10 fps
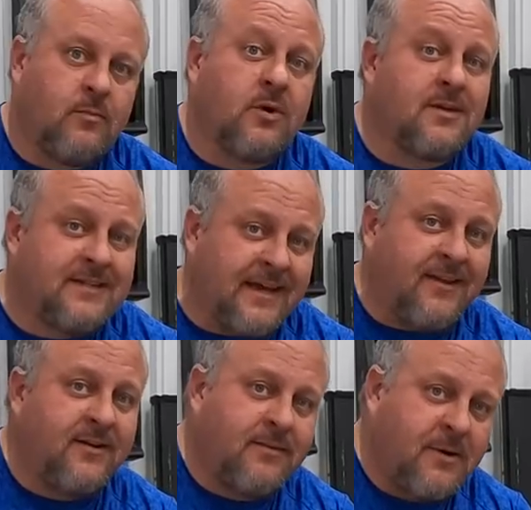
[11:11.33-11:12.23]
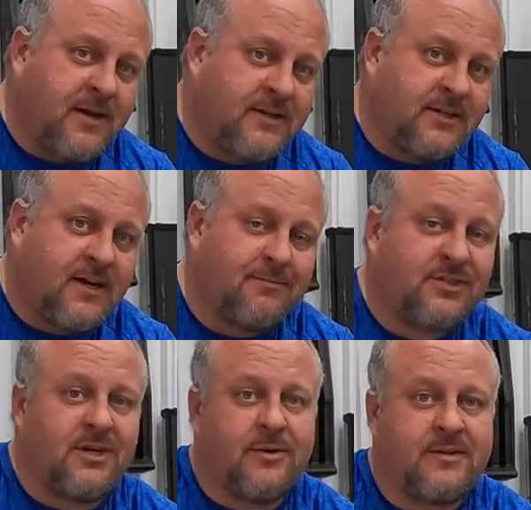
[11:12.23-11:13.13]
We're gonna take you to the body shop,
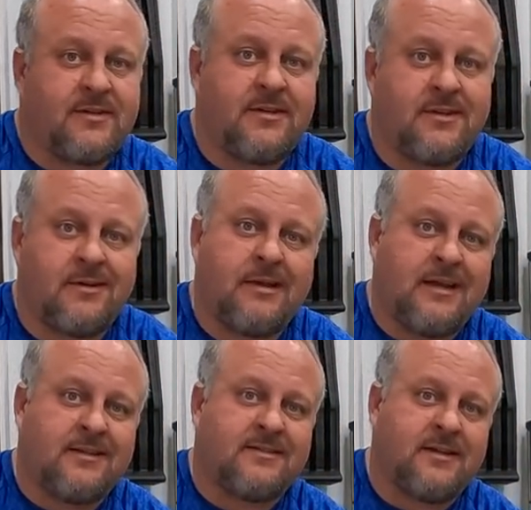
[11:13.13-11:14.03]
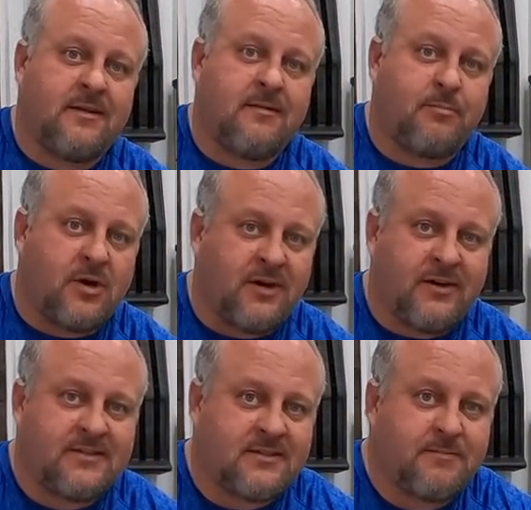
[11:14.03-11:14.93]
show it to you, and see the
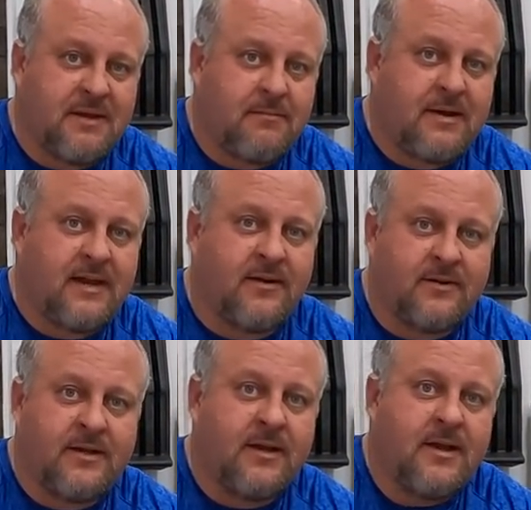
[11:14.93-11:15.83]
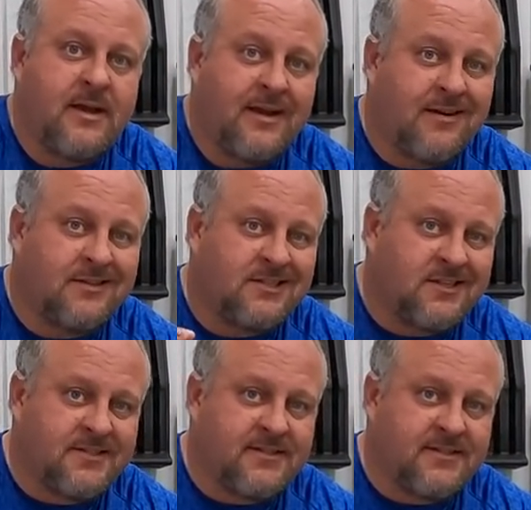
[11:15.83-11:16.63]
progress that's being made on it here in just a